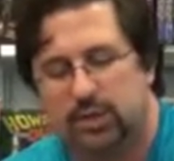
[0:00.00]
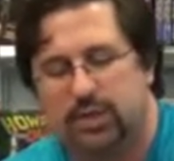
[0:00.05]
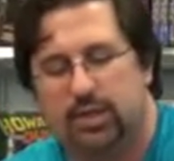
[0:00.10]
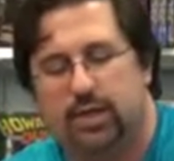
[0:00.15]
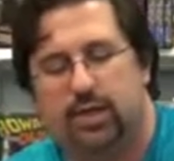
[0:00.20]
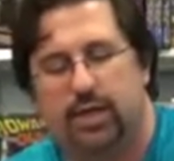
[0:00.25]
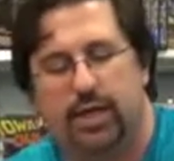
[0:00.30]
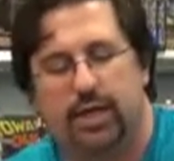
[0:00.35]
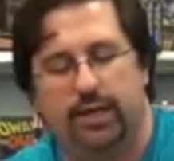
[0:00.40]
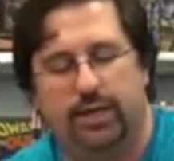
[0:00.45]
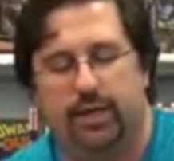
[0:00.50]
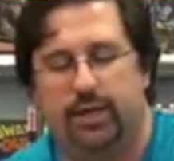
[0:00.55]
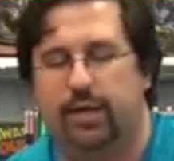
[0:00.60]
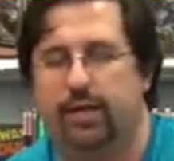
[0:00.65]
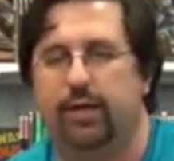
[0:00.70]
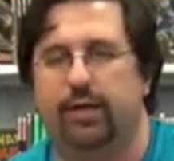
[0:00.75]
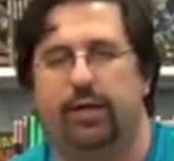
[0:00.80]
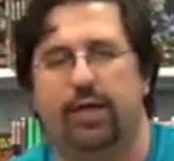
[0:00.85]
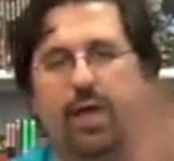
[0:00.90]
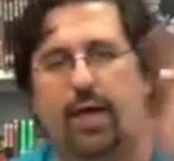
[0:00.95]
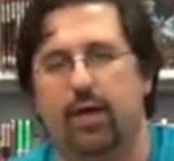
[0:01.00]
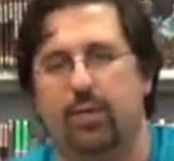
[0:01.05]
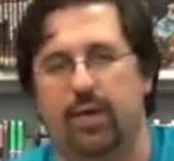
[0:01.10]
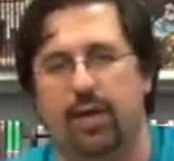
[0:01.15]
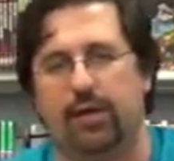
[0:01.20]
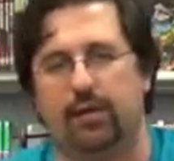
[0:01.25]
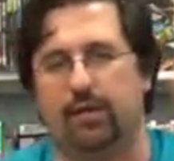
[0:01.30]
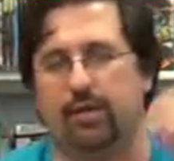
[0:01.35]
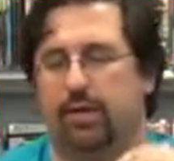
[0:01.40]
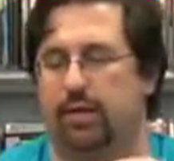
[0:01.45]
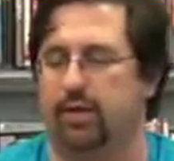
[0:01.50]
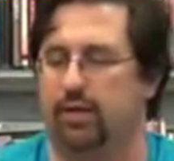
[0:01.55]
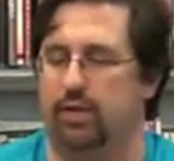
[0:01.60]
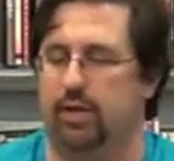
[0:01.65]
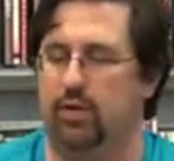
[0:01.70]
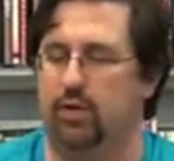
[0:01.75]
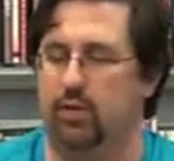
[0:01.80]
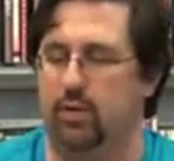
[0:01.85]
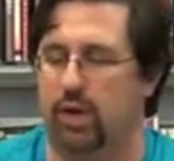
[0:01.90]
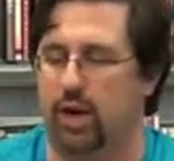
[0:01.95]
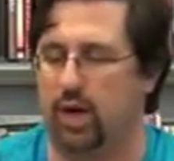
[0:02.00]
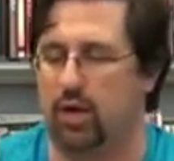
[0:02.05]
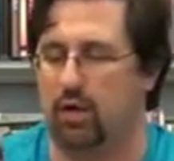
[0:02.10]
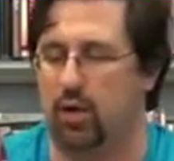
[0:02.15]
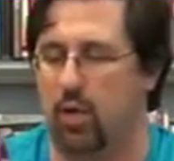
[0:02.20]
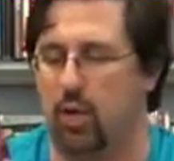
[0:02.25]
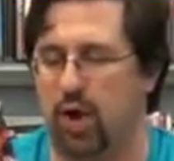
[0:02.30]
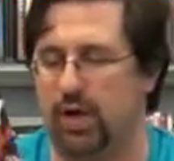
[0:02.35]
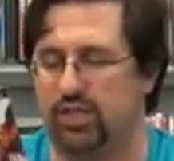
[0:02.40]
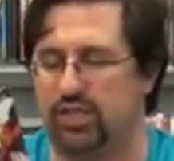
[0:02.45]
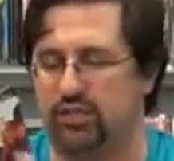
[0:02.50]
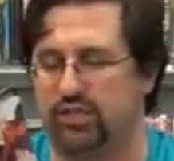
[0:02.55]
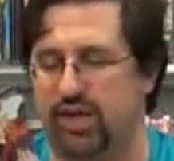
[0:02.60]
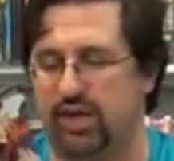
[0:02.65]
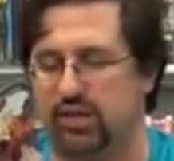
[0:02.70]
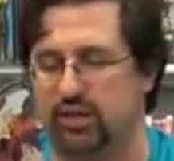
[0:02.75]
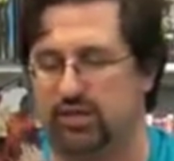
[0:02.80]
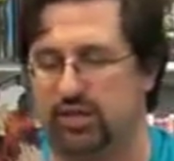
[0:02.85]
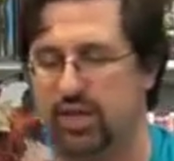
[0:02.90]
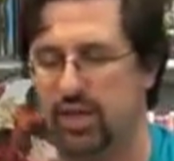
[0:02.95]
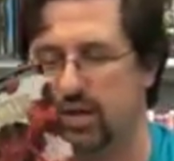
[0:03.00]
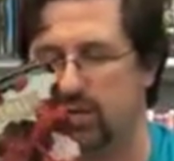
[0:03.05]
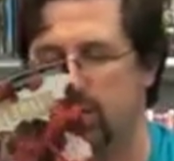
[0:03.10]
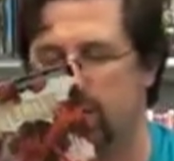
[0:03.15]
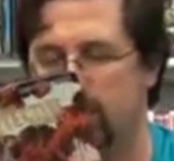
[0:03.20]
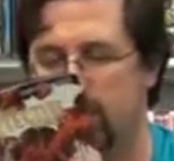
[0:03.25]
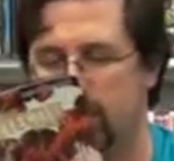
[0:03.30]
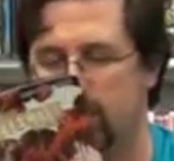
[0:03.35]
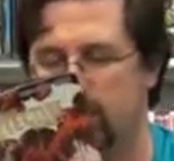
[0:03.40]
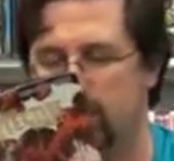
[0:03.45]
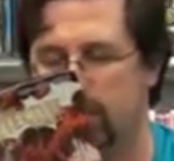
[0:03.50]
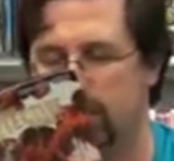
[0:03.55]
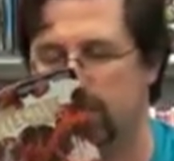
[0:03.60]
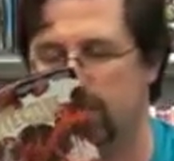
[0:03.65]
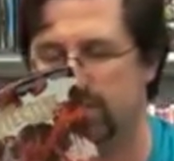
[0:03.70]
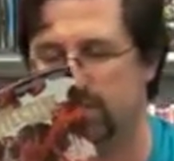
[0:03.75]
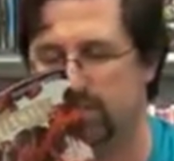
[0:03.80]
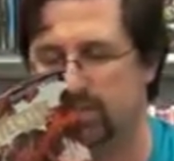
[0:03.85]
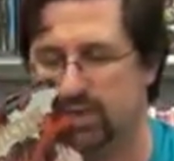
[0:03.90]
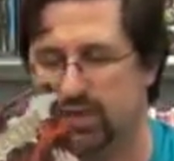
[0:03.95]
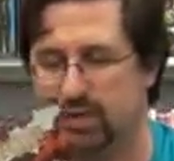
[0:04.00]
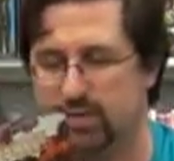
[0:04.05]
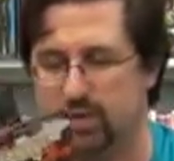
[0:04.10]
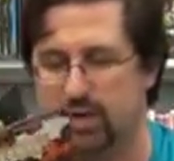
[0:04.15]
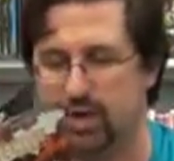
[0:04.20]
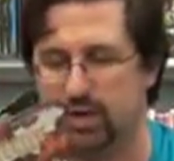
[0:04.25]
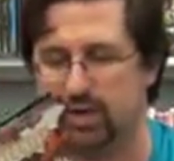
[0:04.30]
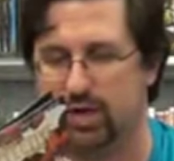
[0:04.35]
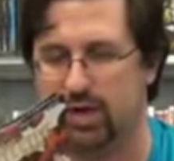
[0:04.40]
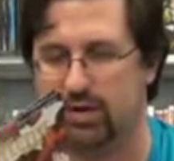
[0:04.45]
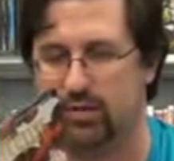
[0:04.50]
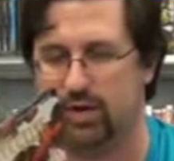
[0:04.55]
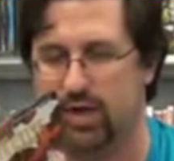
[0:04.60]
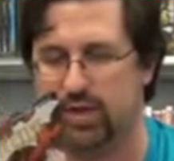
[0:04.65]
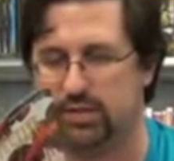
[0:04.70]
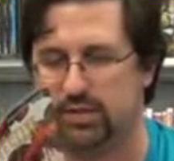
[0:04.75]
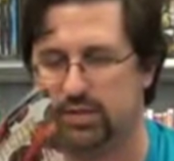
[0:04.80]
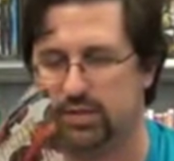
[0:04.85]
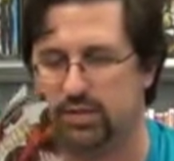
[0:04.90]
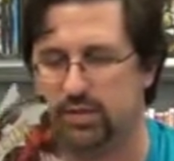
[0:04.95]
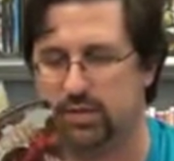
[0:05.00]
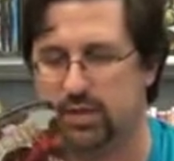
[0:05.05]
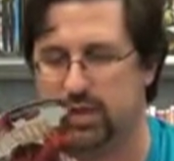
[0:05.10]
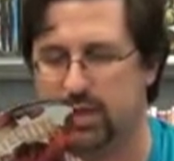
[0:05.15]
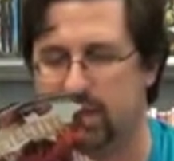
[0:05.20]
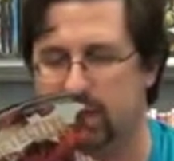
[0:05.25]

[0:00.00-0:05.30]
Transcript: Right? I don't care about the new one. I'll go watch Avengers again while everyone else is seeing Dark Knight Rises.